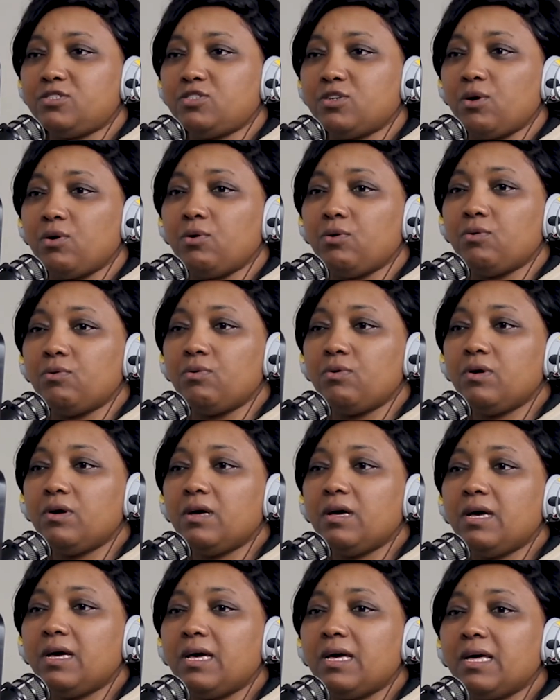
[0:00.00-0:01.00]
So
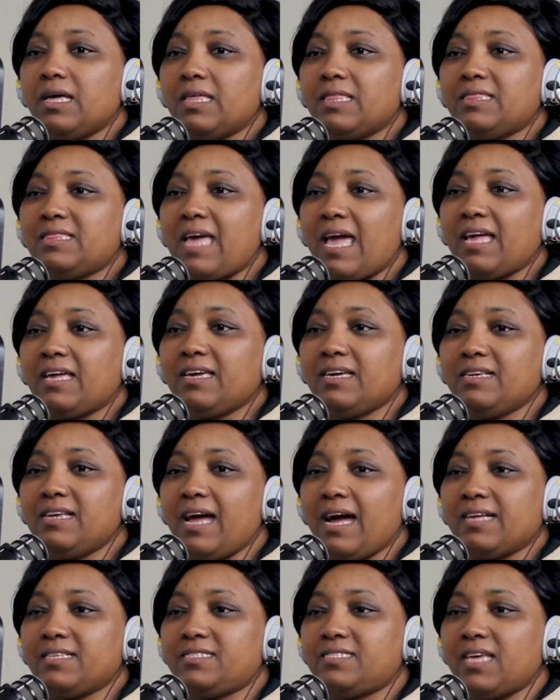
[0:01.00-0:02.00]
they
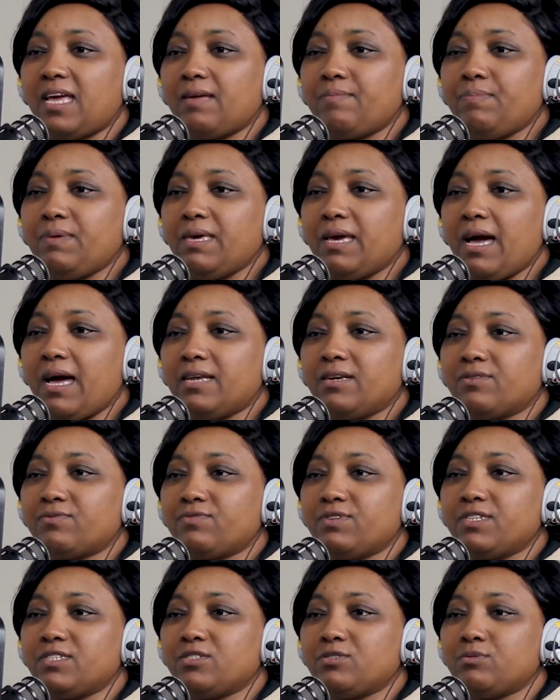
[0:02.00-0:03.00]
cannot say beyond a
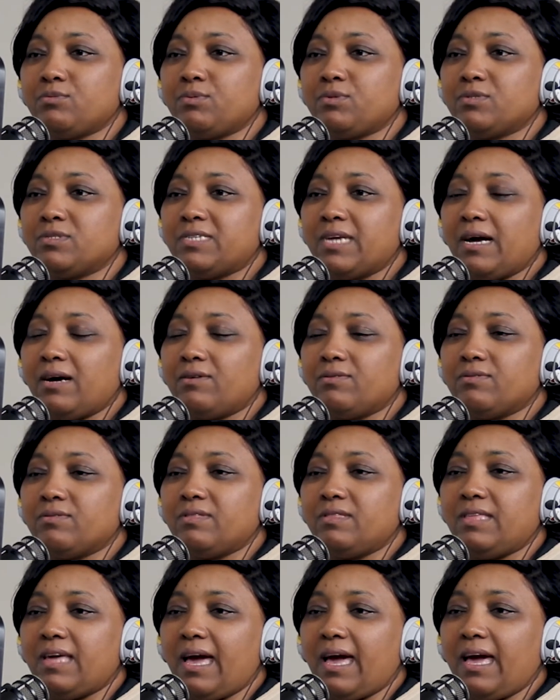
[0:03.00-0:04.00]
reasonable
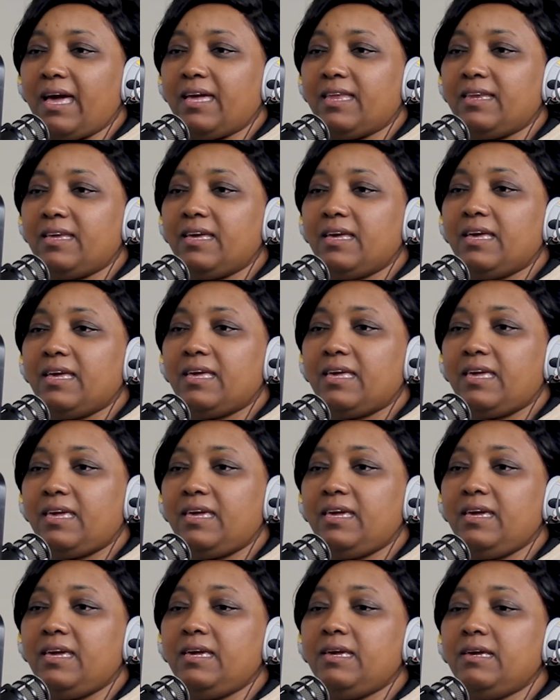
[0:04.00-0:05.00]
doubt that
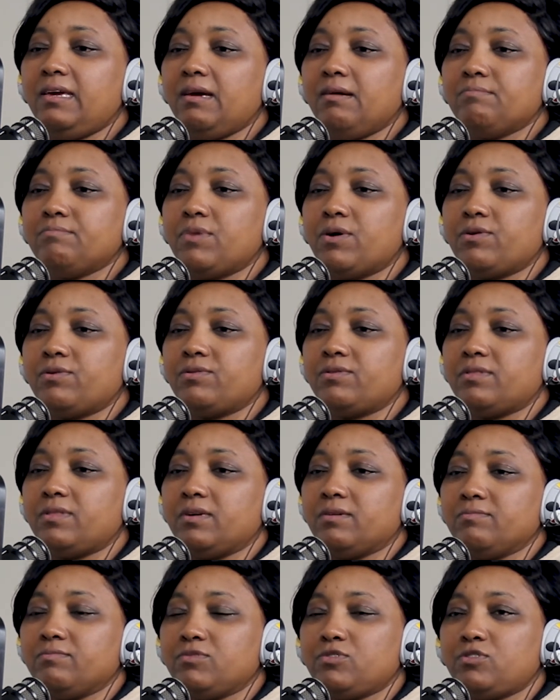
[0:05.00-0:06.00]
he murdered
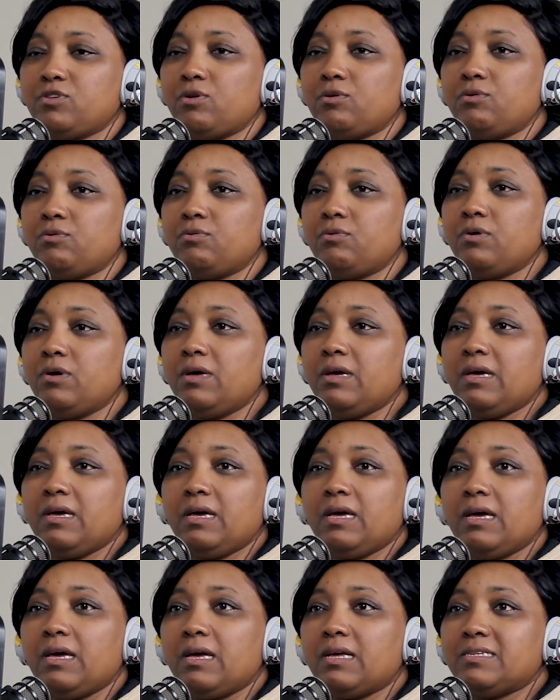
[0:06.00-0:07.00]
them. So
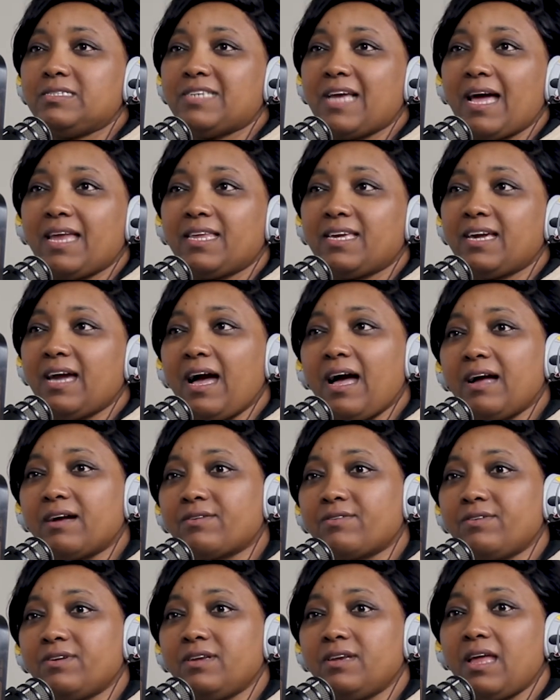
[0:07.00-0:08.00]
Johnny
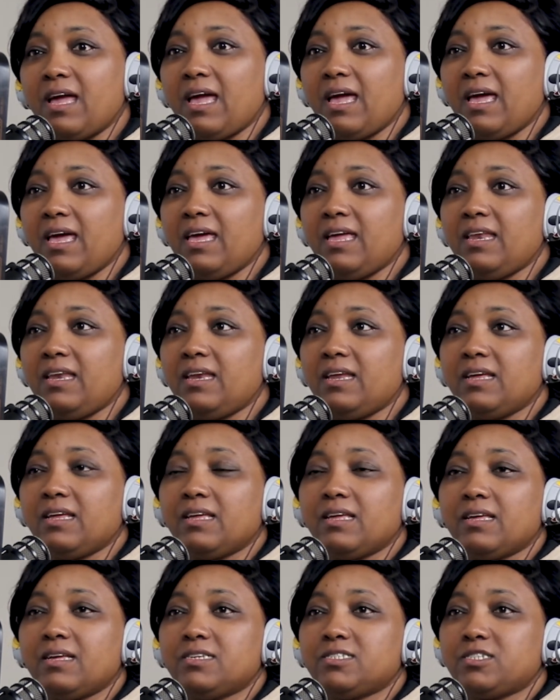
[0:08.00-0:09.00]
Cochran and
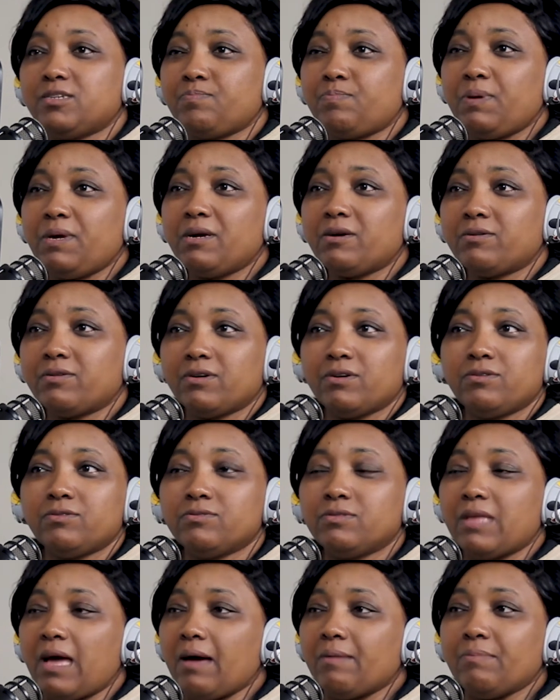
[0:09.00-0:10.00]

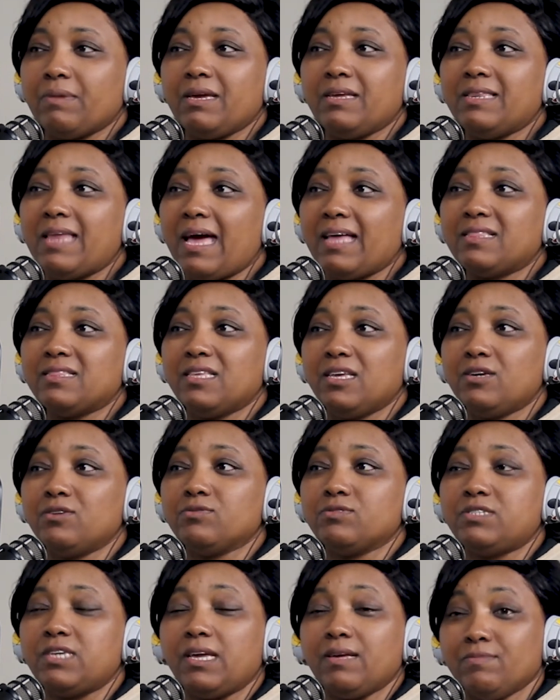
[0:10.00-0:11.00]
Shapiro, that
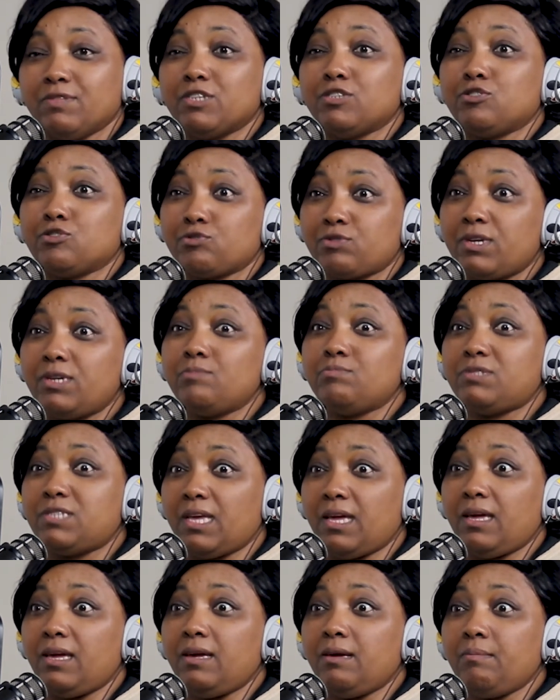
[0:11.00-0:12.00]
legal team, the dream
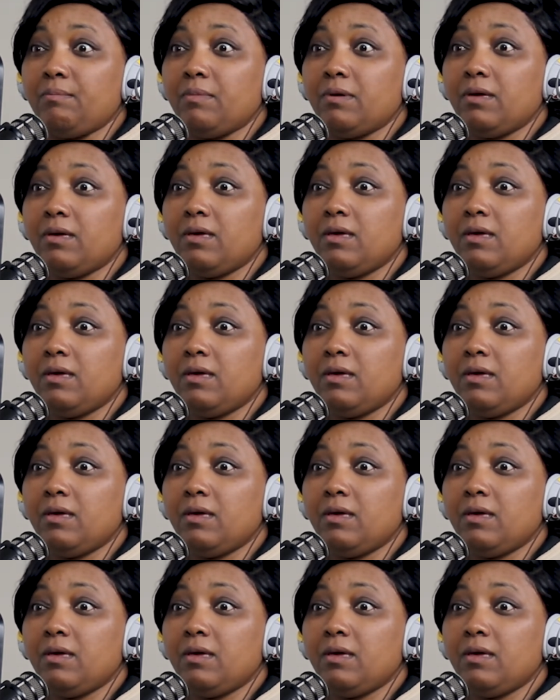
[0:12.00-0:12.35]
team,